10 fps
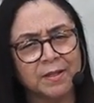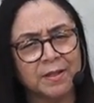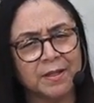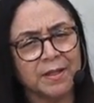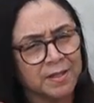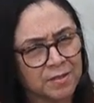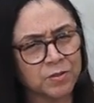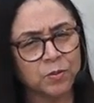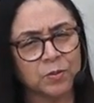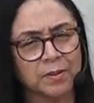in their
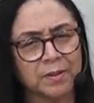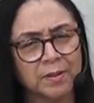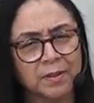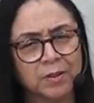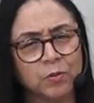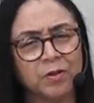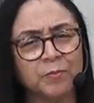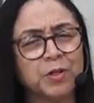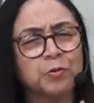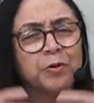soul, who have
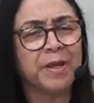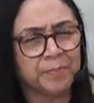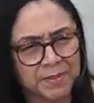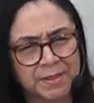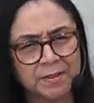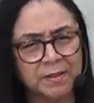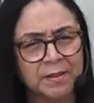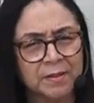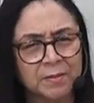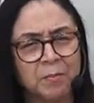been raped
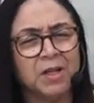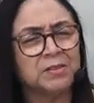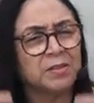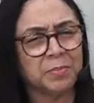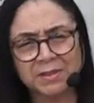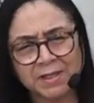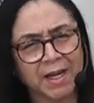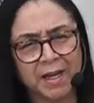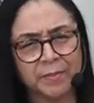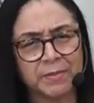multiple
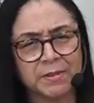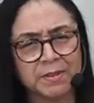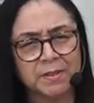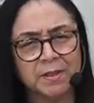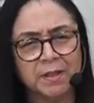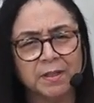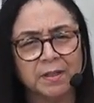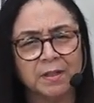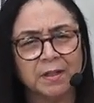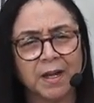times.
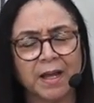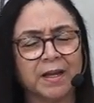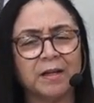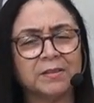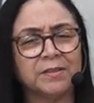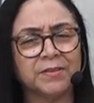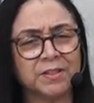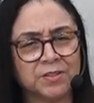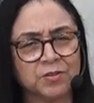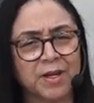I can't even
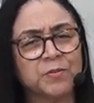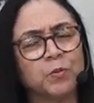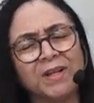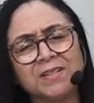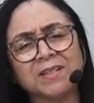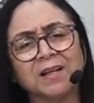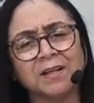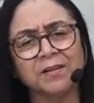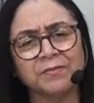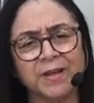describe to you. Where does that
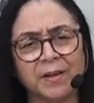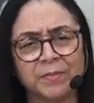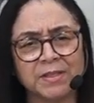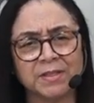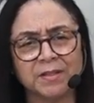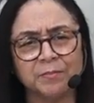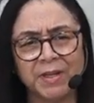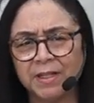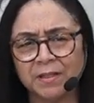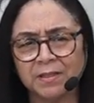leave them? Does it
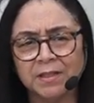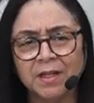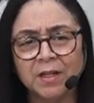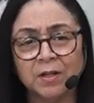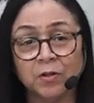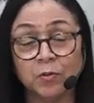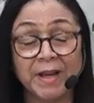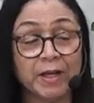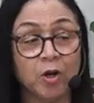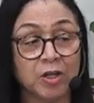mean that, oh my
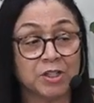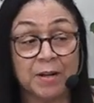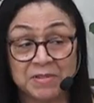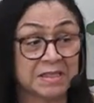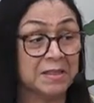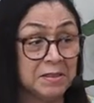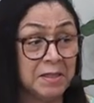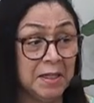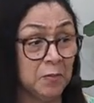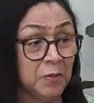gosh, I'm still
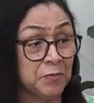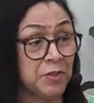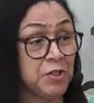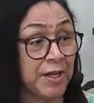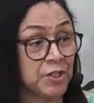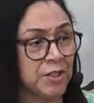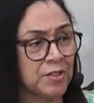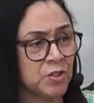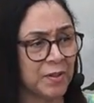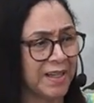dealing with
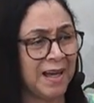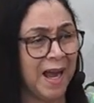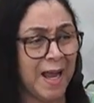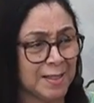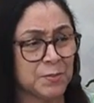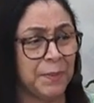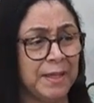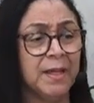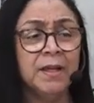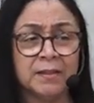rejection, so it can't
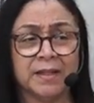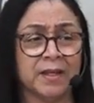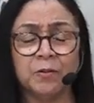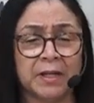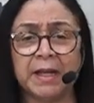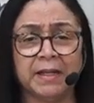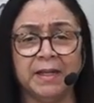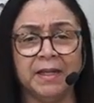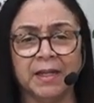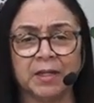be that they're going to get
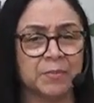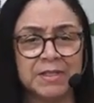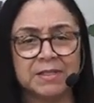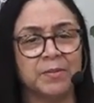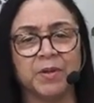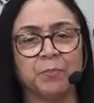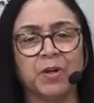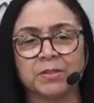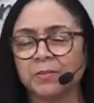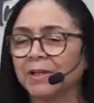healing. It must seem
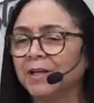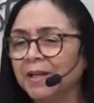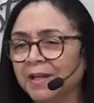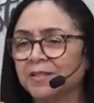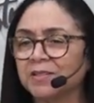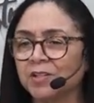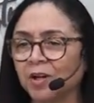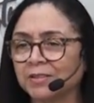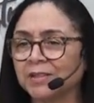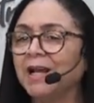impossible. It's not.